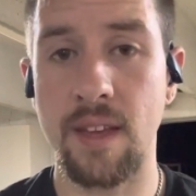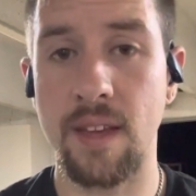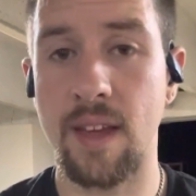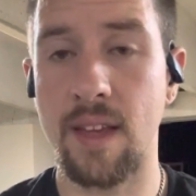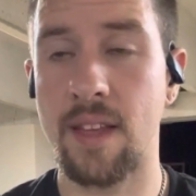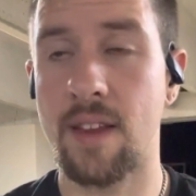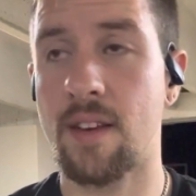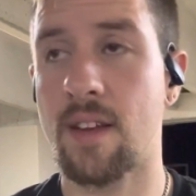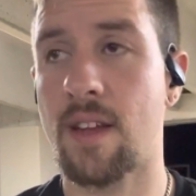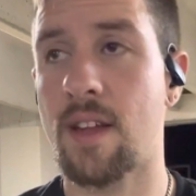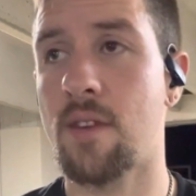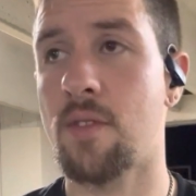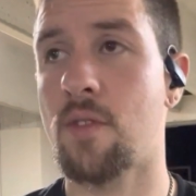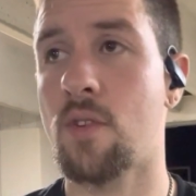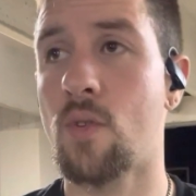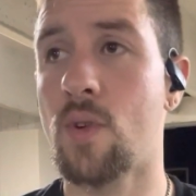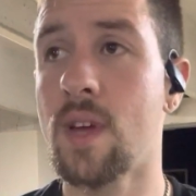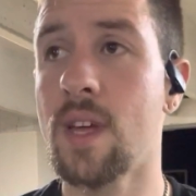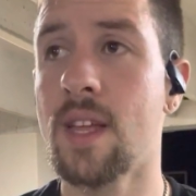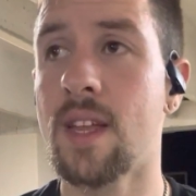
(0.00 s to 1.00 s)
I don't
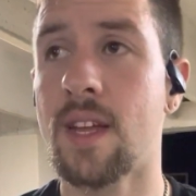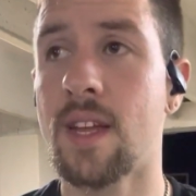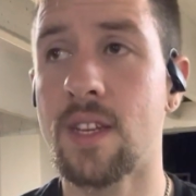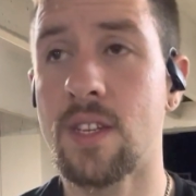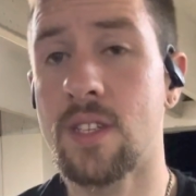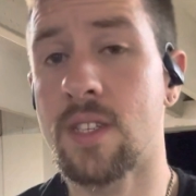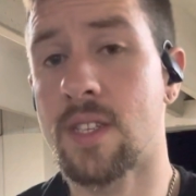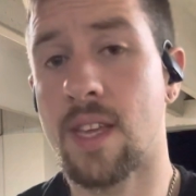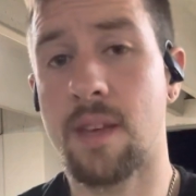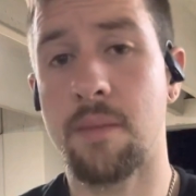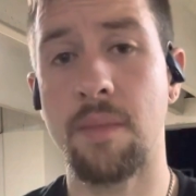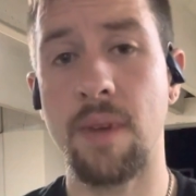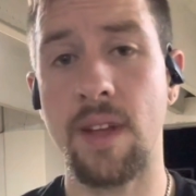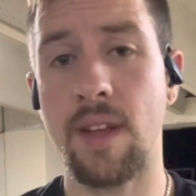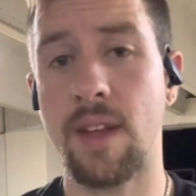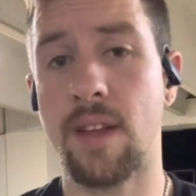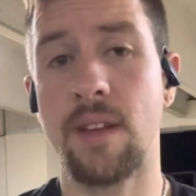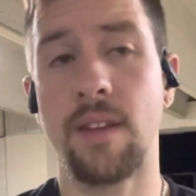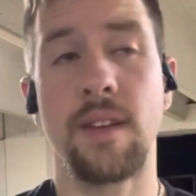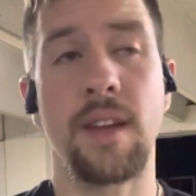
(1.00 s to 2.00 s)
quit. I just take
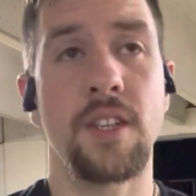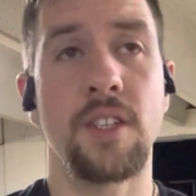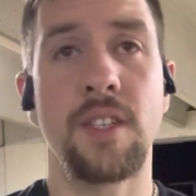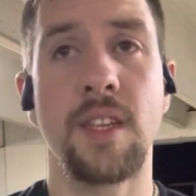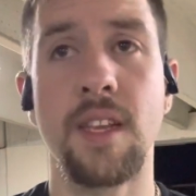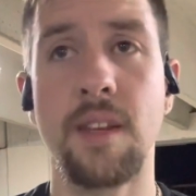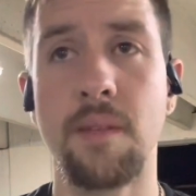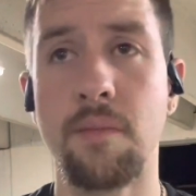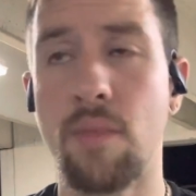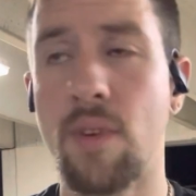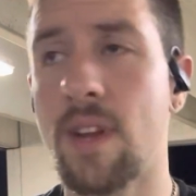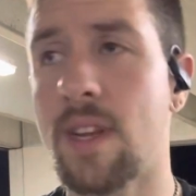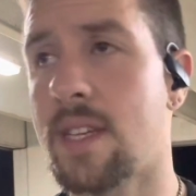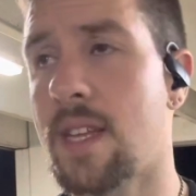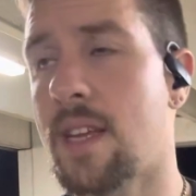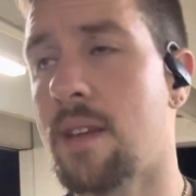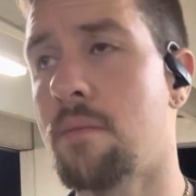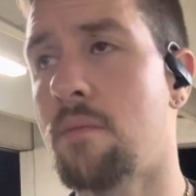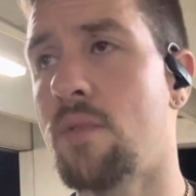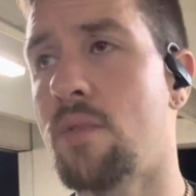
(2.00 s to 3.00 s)
a break.
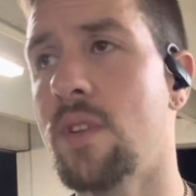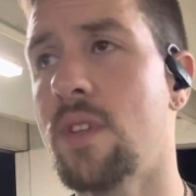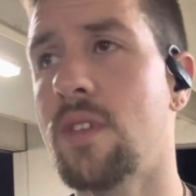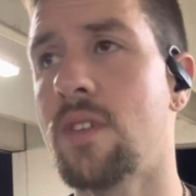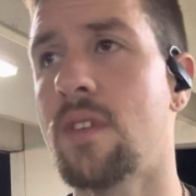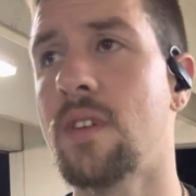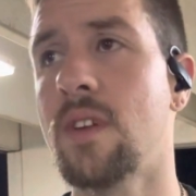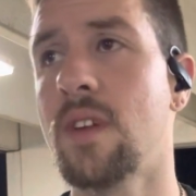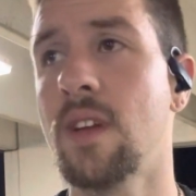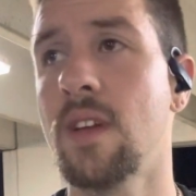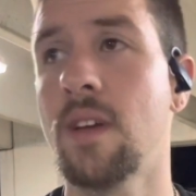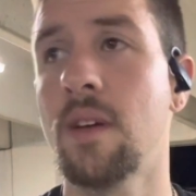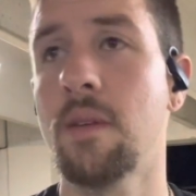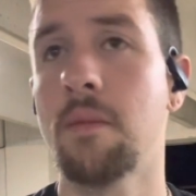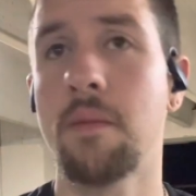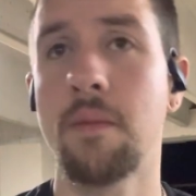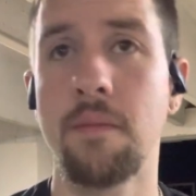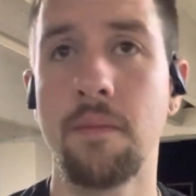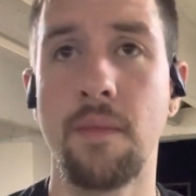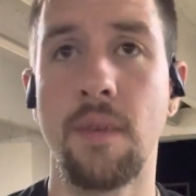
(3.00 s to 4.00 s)
Take a breather.
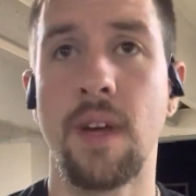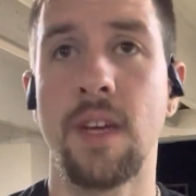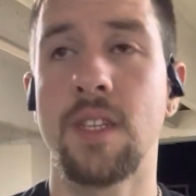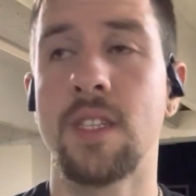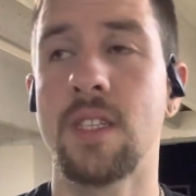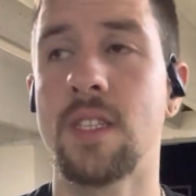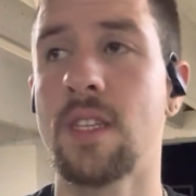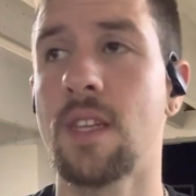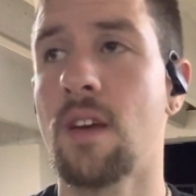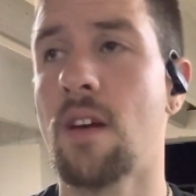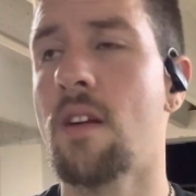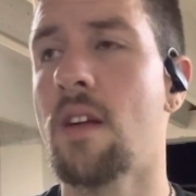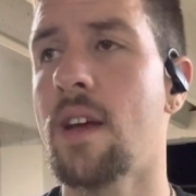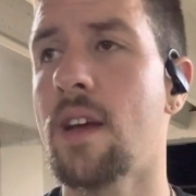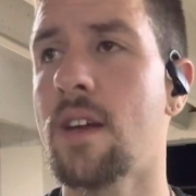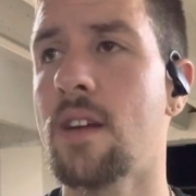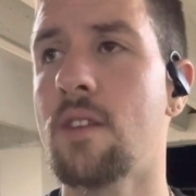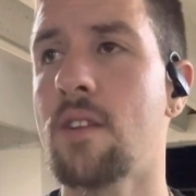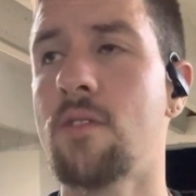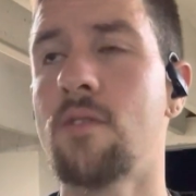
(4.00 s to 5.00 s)
I just say, all right,
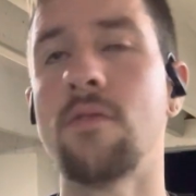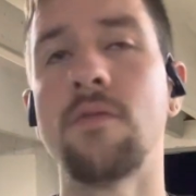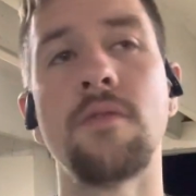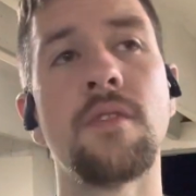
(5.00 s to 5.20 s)
cool.